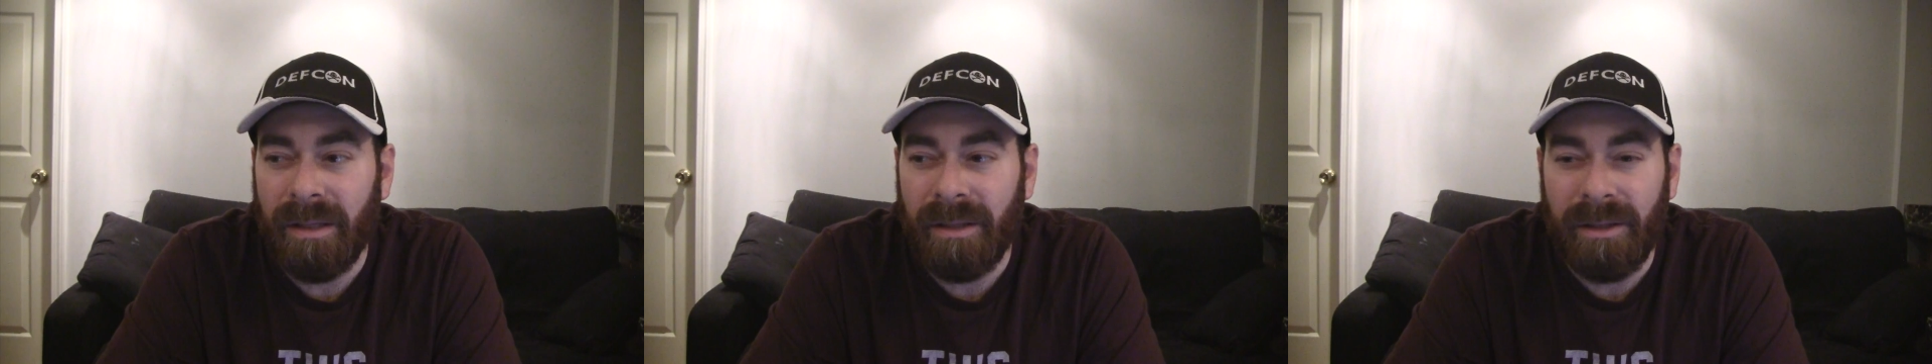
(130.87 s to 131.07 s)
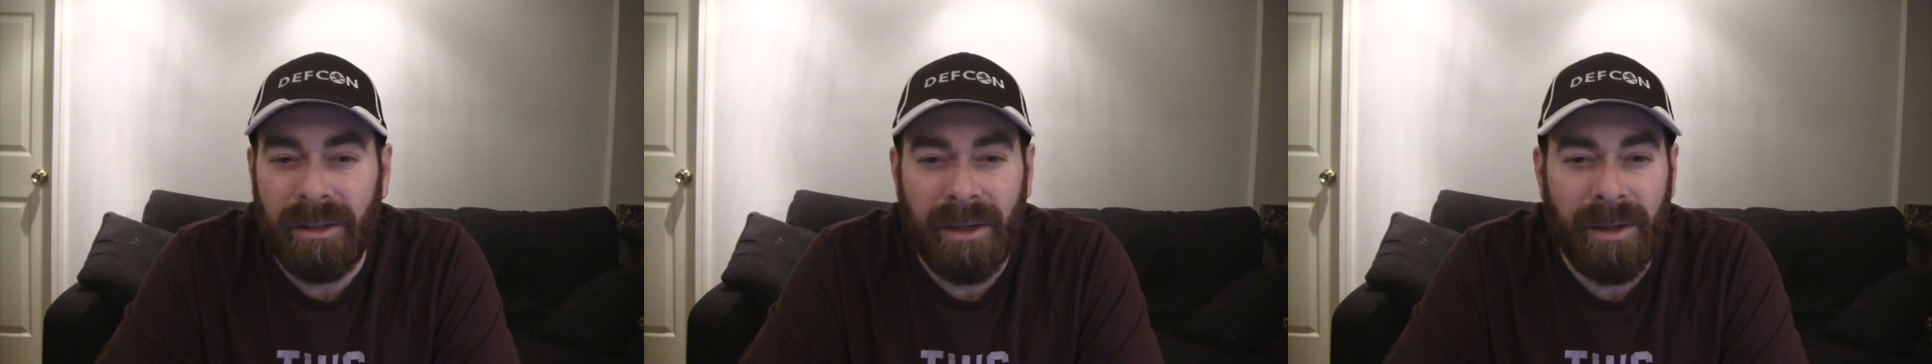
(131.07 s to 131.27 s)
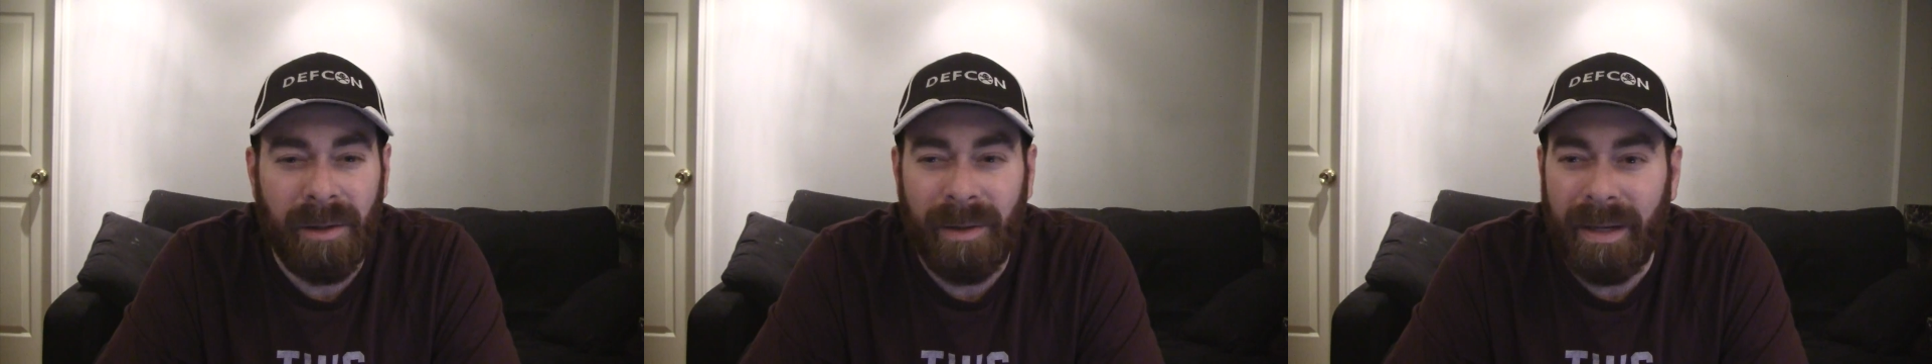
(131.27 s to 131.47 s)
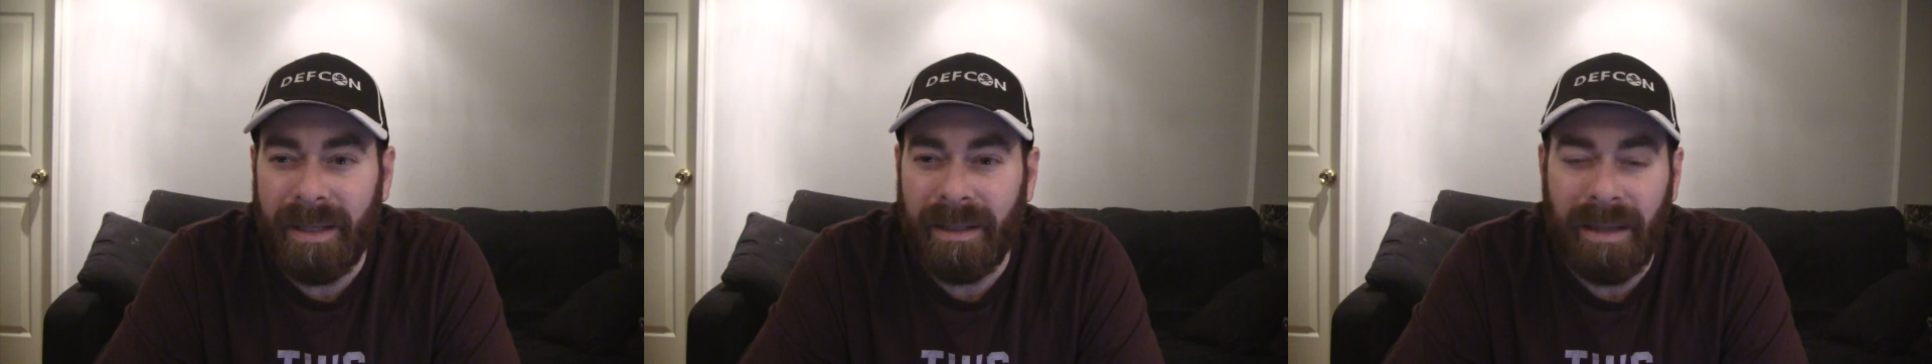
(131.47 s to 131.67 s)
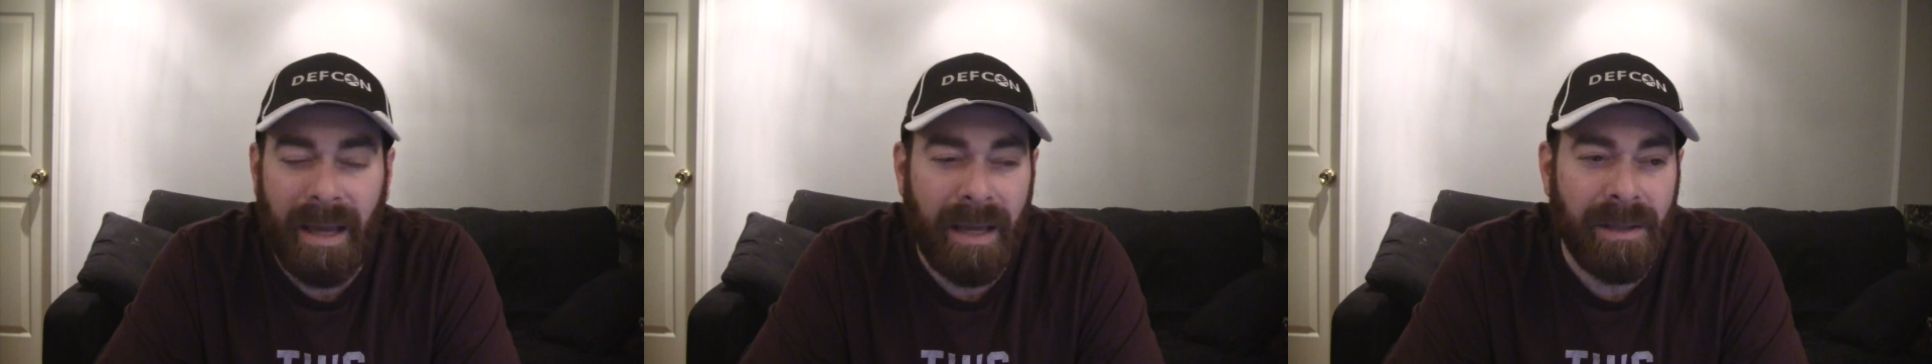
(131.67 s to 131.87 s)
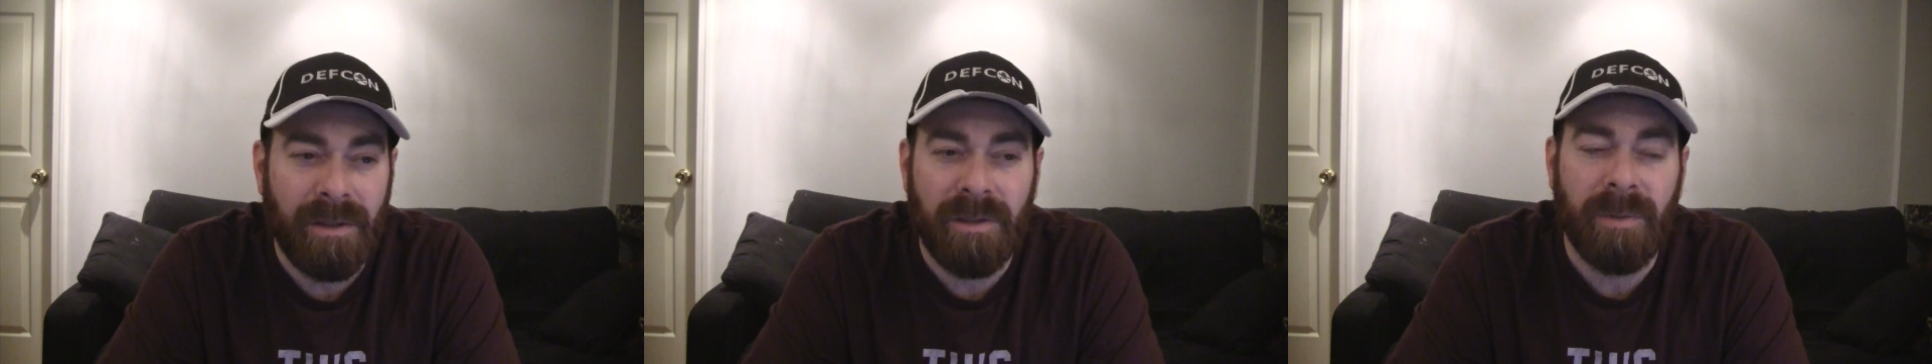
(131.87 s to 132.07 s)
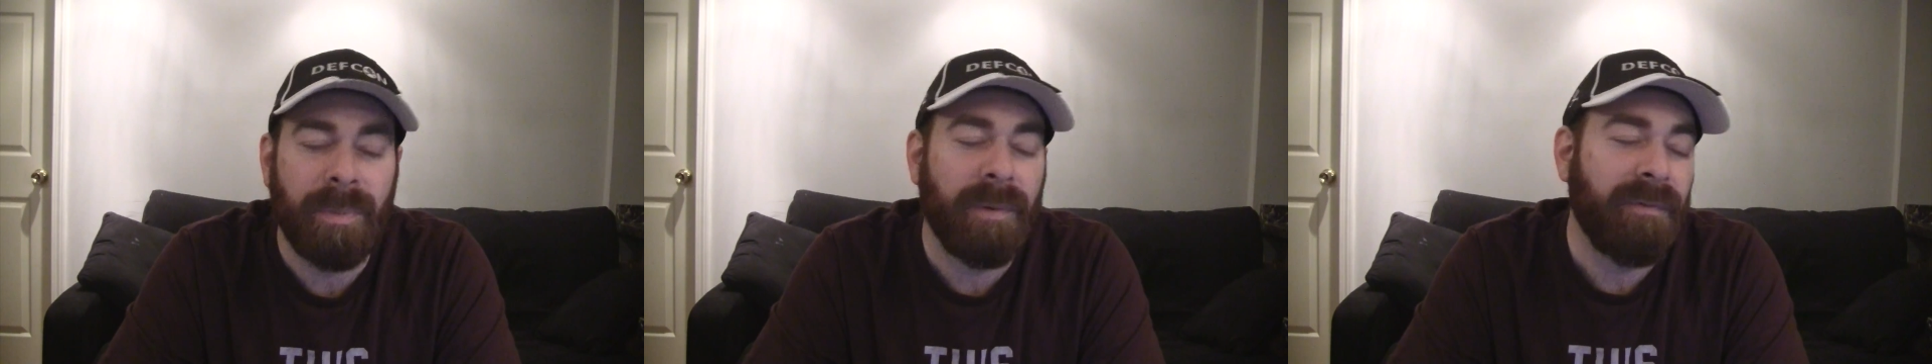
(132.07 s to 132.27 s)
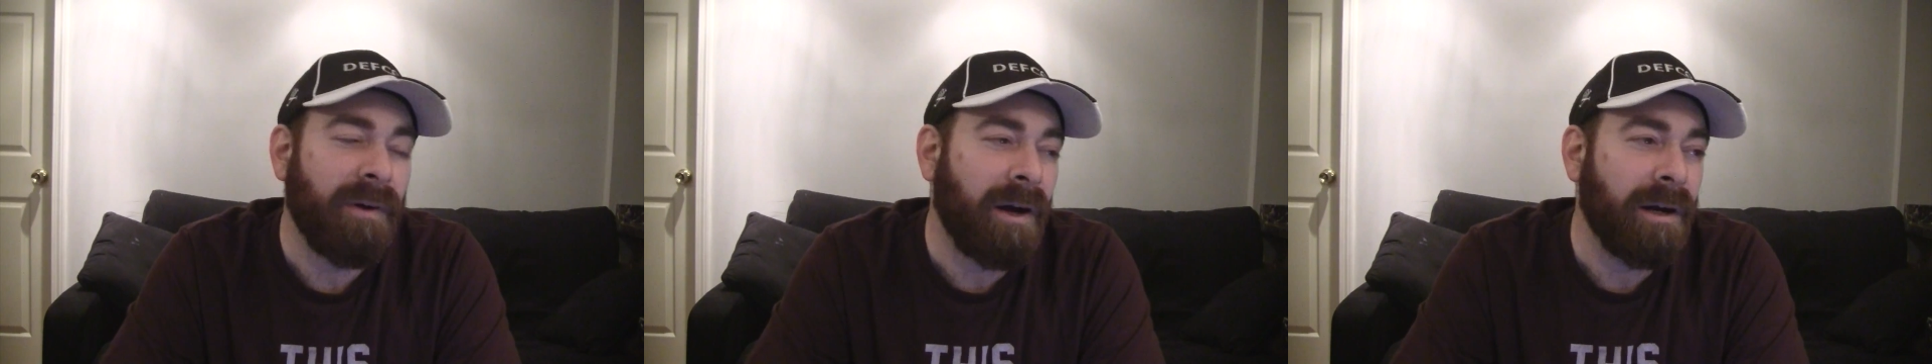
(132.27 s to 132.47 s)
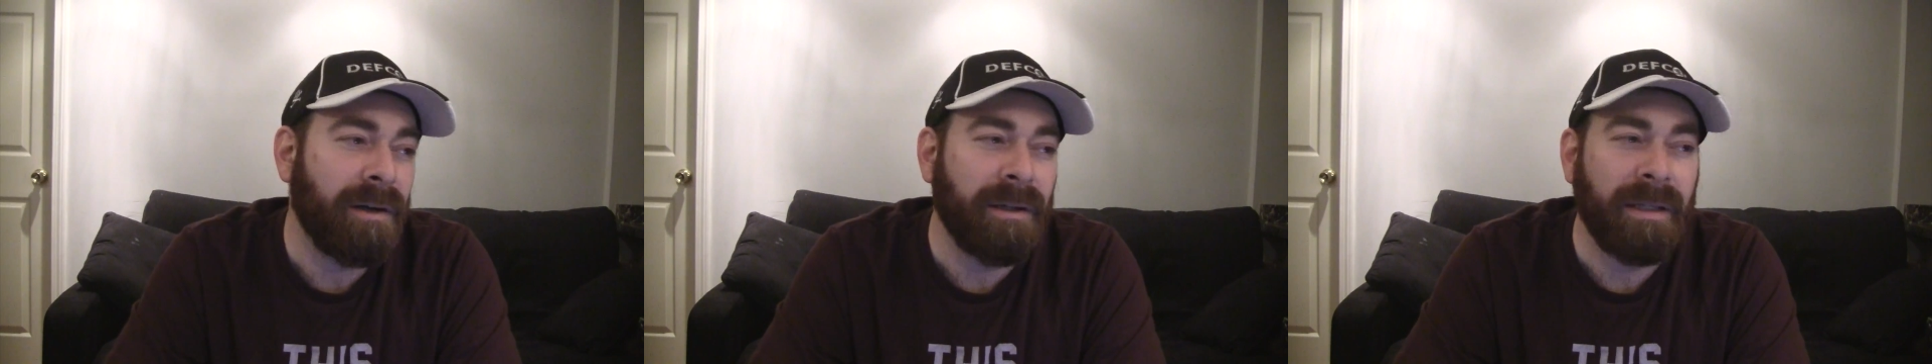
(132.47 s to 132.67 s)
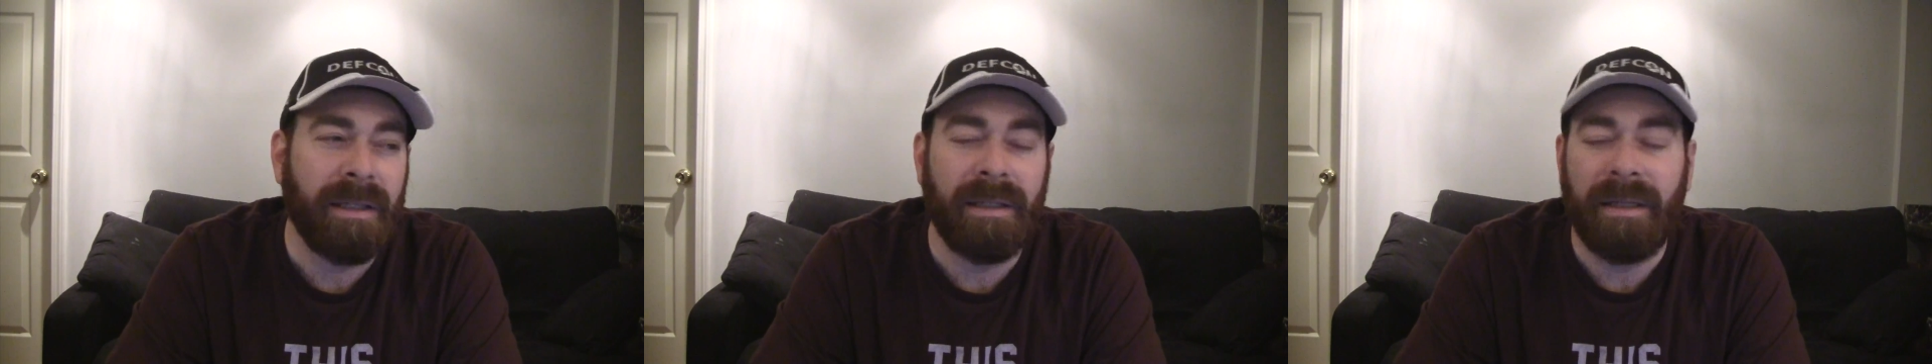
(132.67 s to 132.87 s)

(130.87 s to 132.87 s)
I used a Pravari